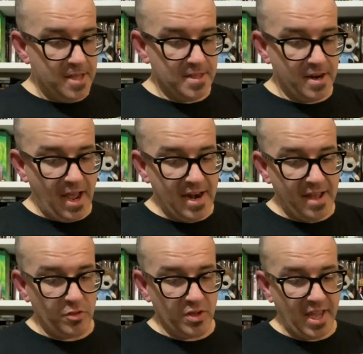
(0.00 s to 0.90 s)
The Night
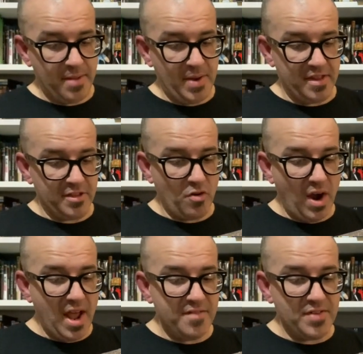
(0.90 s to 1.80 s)
Evelyn Came Out of the
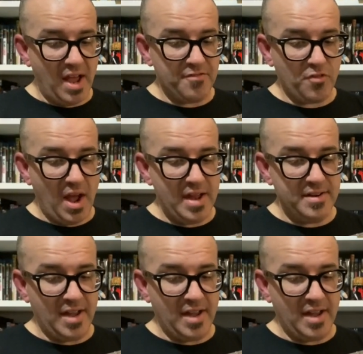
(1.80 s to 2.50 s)
Grave, Night Fright,